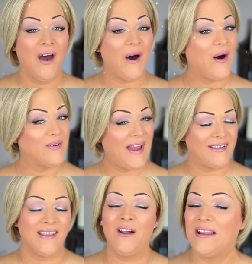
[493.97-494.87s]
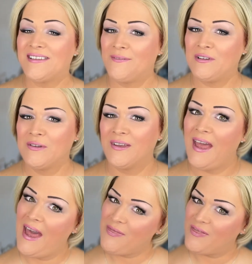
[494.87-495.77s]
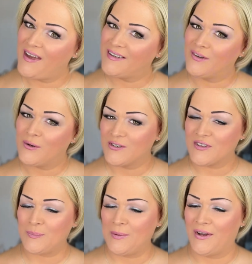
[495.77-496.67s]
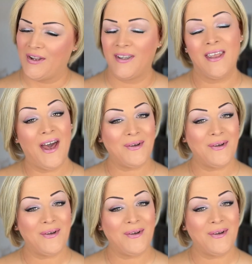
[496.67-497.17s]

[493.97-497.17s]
All right, now let's have a look at that gorgeous blonde